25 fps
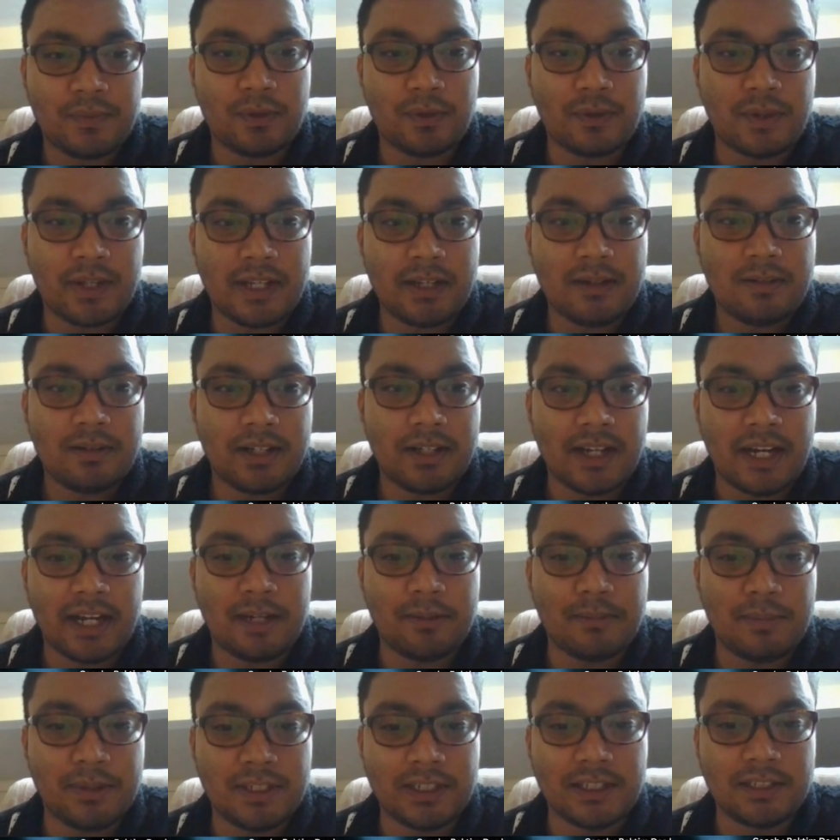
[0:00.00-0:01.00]
Okay,
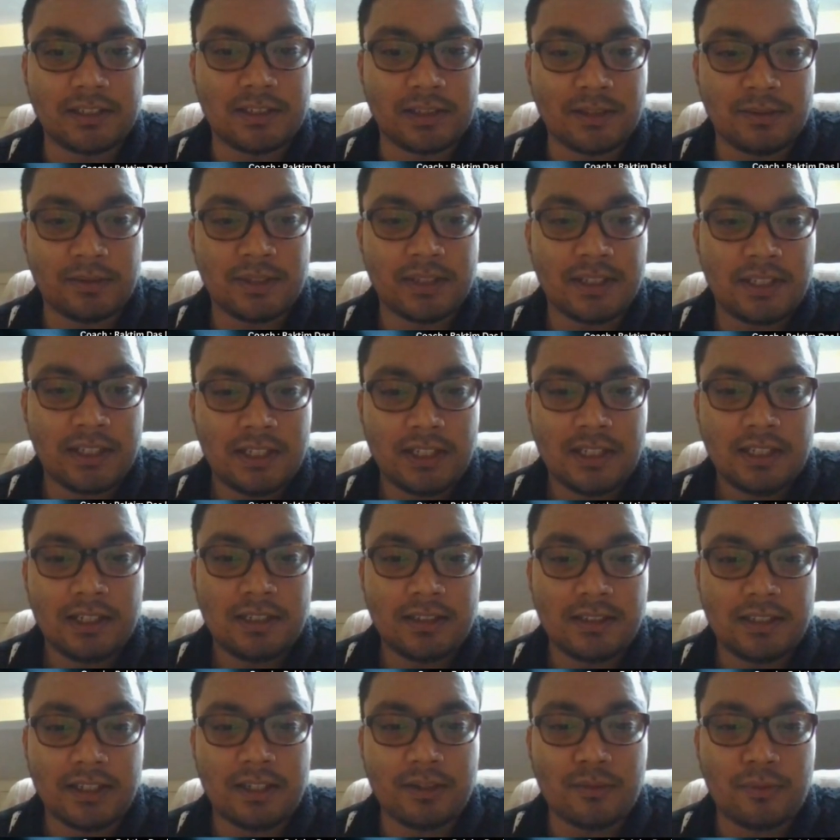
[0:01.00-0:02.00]
knight b d7.
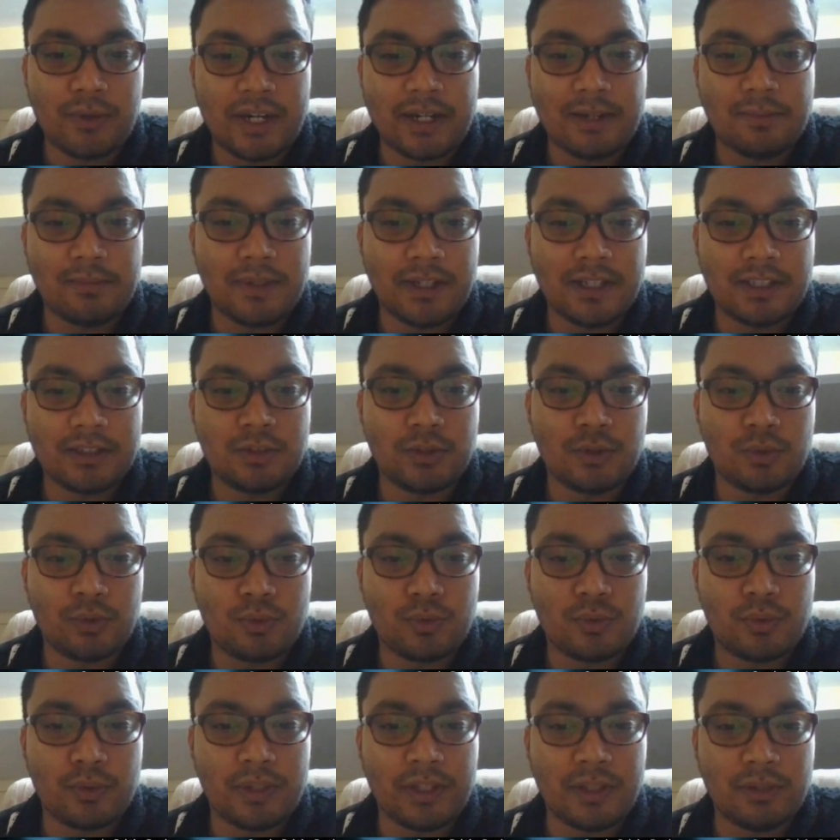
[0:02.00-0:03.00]
Then white plays
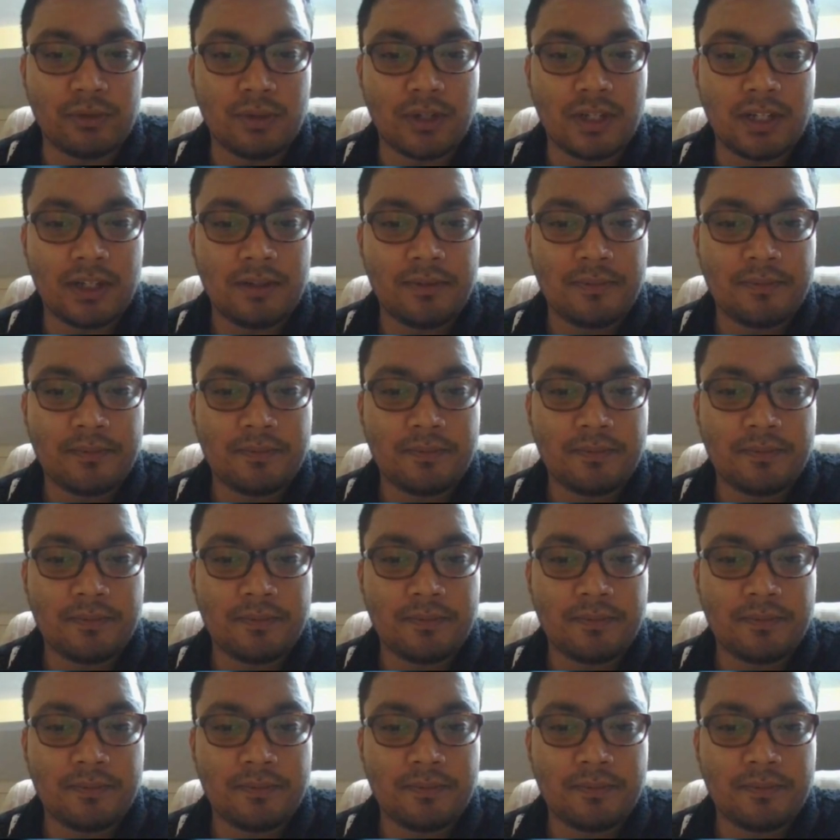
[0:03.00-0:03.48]
rook to e1.